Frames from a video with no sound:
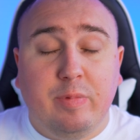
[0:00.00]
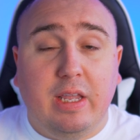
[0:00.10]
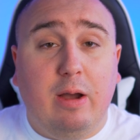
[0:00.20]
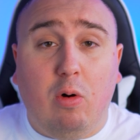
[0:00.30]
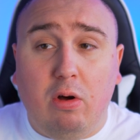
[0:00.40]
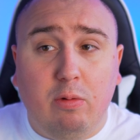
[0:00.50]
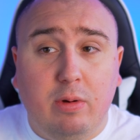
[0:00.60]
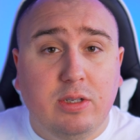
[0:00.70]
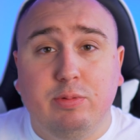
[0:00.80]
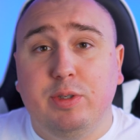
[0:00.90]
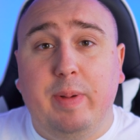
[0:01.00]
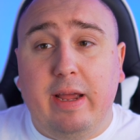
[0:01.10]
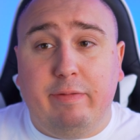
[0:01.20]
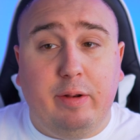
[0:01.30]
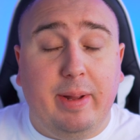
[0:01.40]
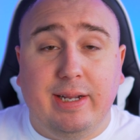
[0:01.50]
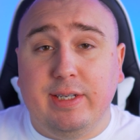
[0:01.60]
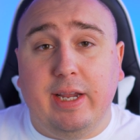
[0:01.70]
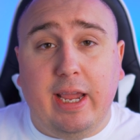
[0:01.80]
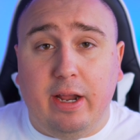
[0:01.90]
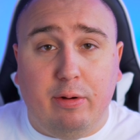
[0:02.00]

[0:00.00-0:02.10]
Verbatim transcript: Now, all it was bad feedback saying, hey,